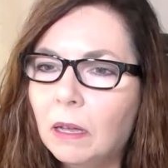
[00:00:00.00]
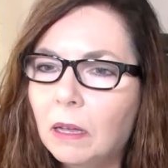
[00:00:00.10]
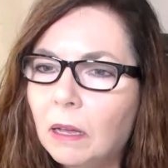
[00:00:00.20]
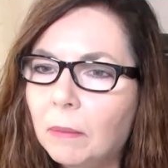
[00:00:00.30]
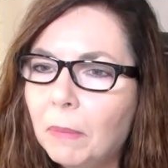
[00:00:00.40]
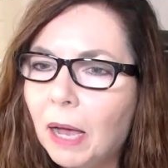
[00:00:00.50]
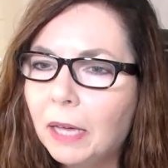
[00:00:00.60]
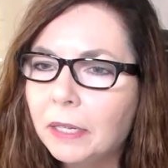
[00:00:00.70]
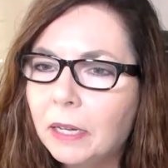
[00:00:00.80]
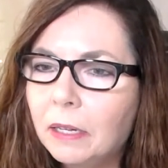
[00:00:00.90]

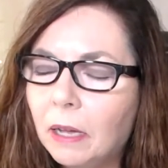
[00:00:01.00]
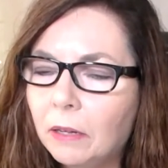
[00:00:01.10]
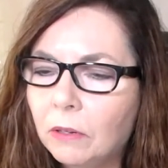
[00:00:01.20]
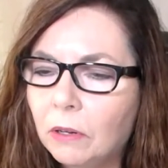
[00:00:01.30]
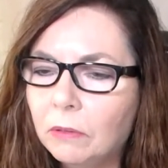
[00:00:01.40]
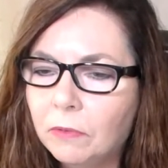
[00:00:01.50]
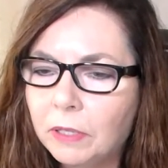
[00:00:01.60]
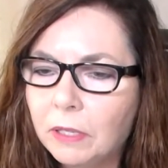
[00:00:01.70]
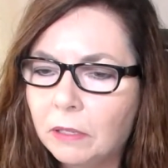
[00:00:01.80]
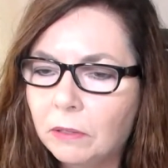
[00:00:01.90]
Amada. I don't know if
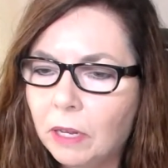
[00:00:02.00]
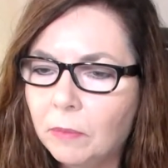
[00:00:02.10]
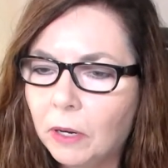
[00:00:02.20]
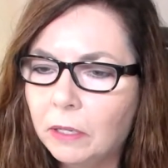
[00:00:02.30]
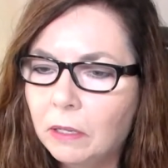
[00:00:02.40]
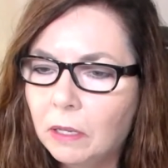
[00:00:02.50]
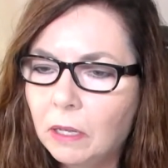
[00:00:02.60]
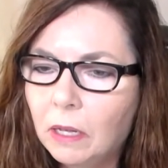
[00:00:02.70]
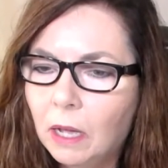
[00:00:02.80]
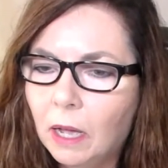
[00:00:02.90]
I said her name right.
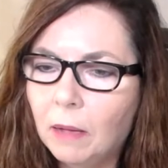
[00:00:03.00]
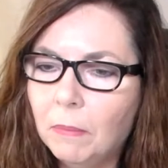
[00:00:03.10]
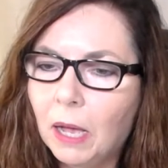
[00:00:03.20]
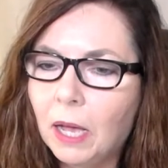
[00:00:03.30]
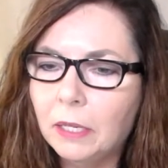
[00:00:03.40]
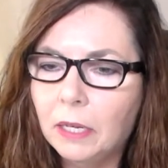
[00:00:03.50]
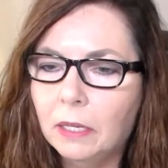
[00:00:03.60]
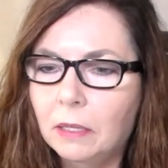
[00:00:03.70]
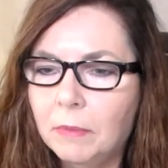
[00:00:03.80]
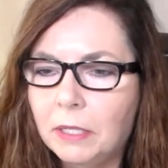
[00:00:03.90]

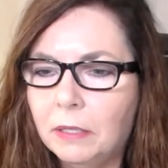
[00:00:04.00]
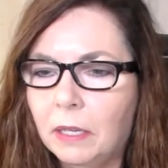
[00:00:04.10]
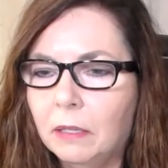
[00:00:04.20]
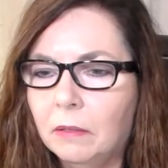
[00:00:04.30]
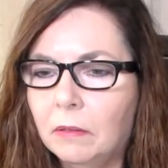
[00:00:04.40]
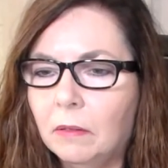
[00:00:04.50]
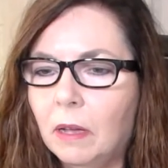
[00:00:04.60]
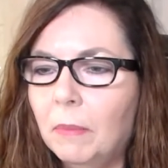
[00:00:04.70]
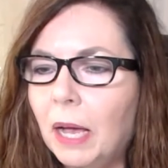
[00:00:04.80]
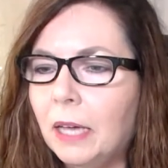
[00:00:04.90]
Amada. Let me see.
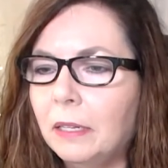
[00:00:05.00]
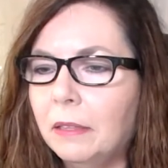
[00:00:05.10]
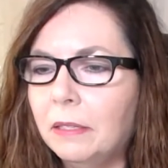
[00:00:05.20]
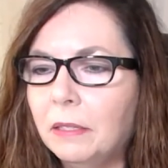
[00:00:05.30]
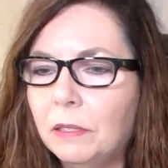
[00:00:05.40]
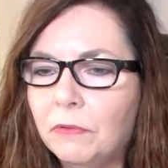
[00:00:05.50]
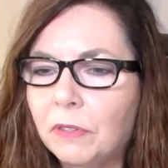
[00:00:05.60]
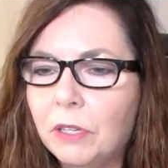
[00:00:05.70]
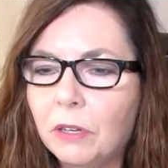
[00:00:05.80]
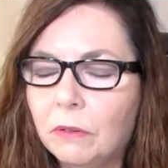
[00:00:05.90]
Amada, this is
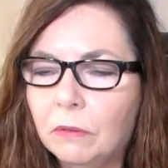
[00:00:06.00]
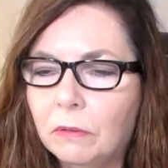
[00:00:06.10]
for you.